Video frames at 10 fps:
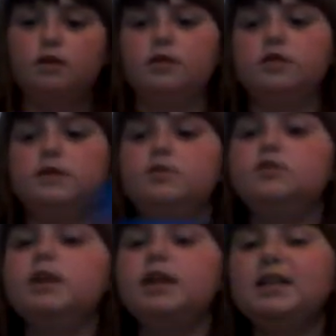Because I'm
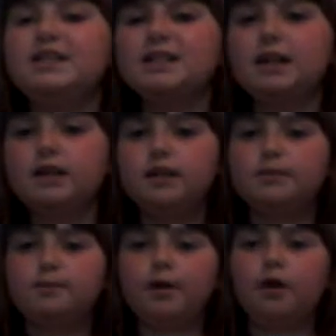doing like this
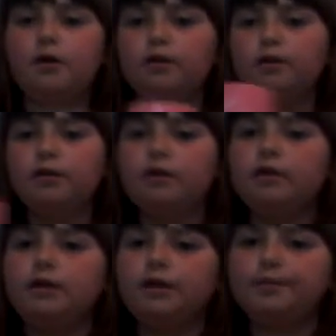um,
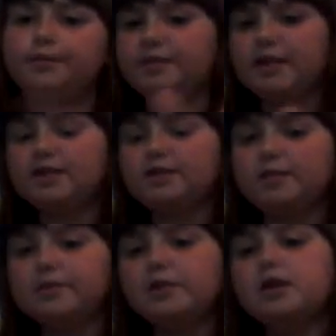thing.
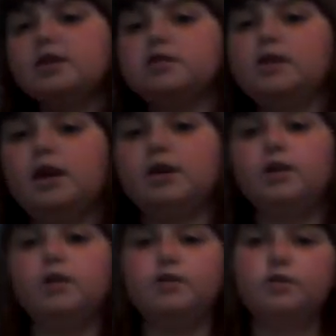So yeah, here
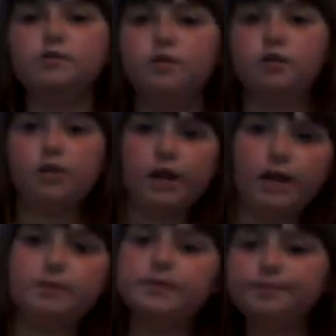it goes for three
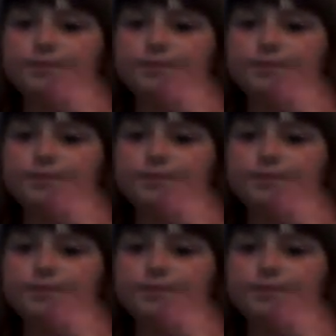cups.